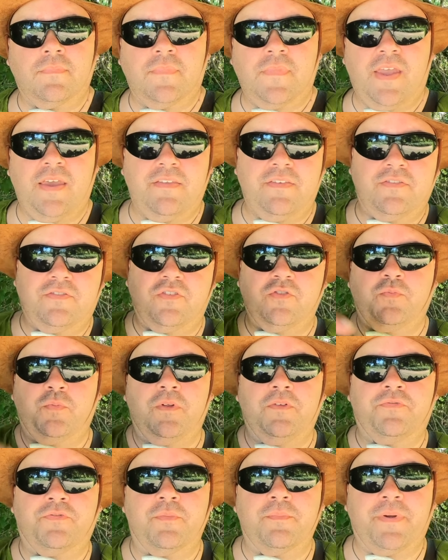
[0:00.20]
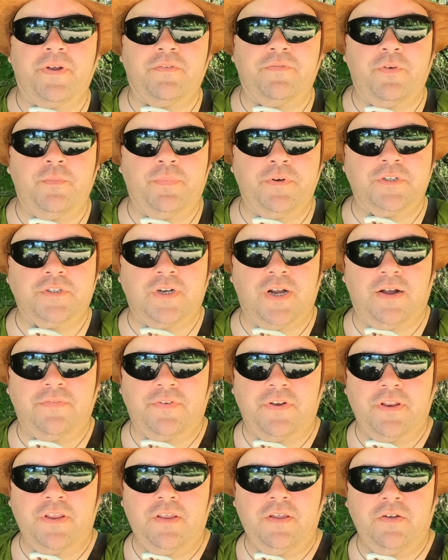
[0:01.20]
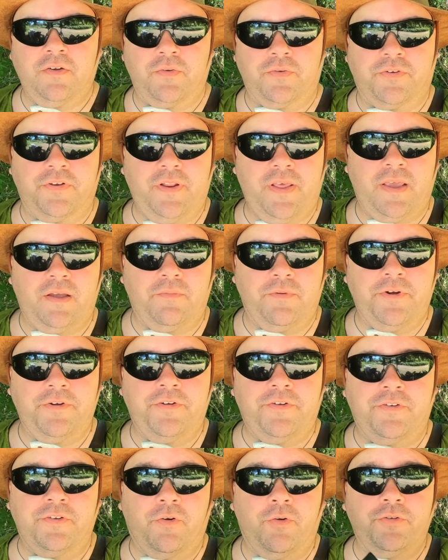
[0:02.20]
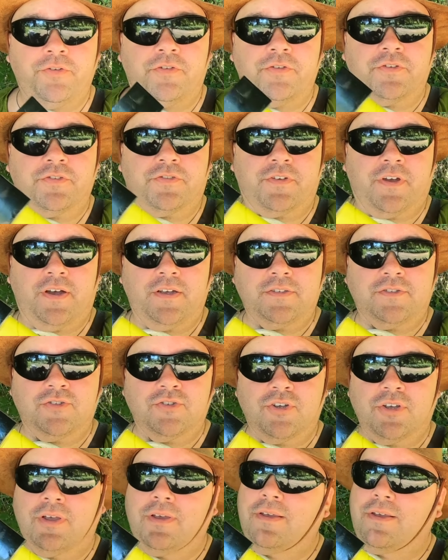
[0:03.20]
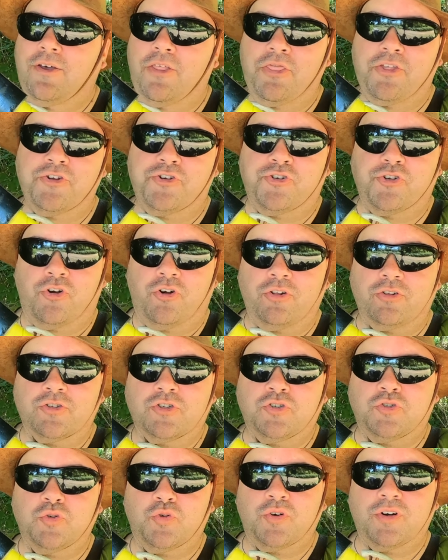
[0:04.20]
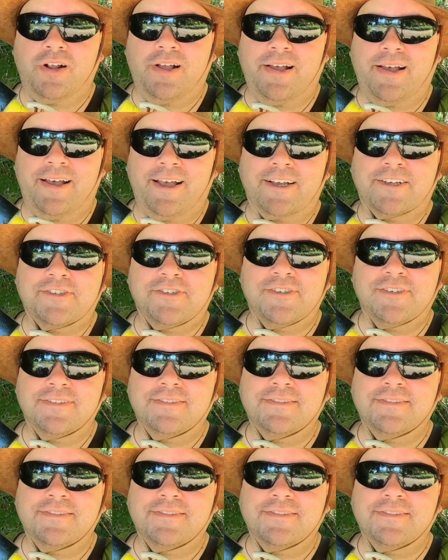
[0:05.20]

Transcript: Hey, this is Wolf from Barefoot Bushcraft, and here today we're going to discuss the dollar store axe.